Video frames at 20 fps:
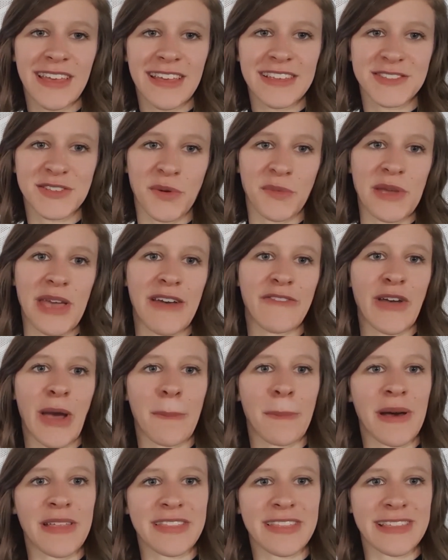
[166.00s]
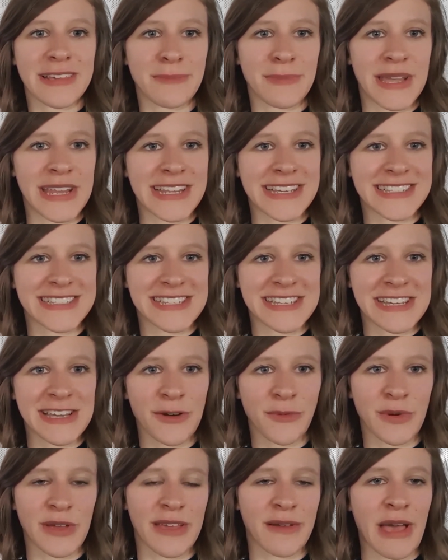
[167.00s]
So we have our monthly meetings
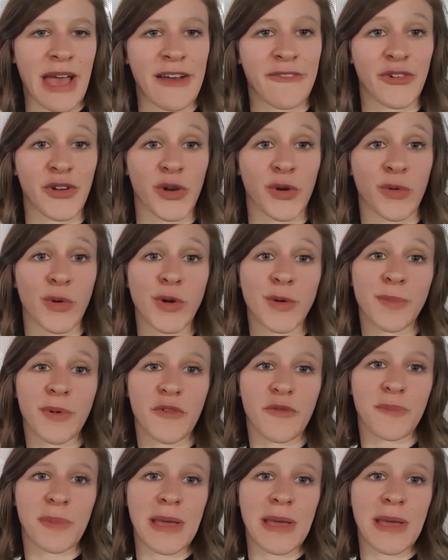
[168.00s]
here. We have a group of